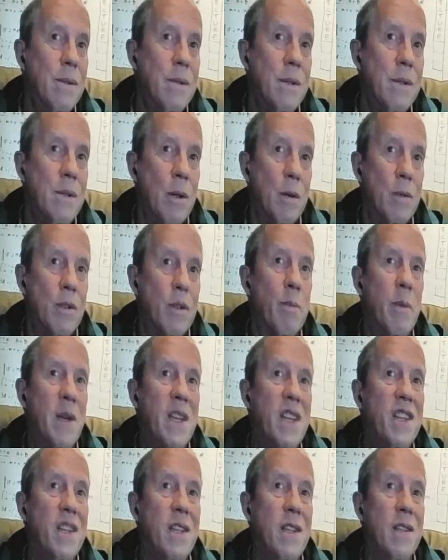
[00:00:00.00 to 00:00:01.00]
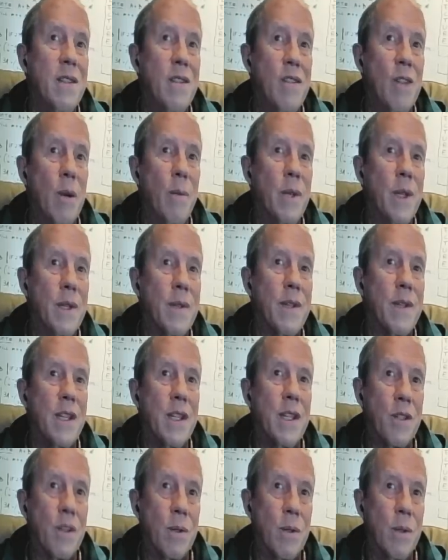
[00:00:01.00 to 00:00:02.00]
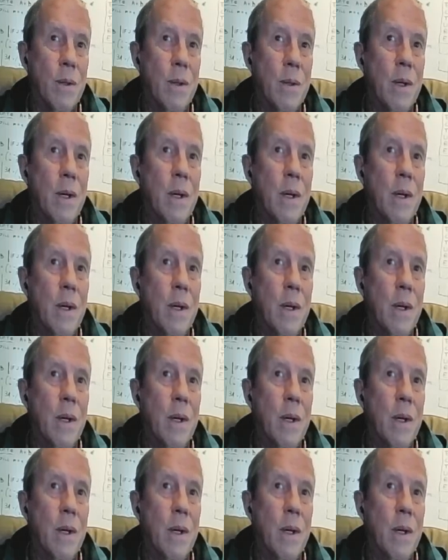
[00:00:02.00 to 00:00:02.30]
you know, species dominance issue,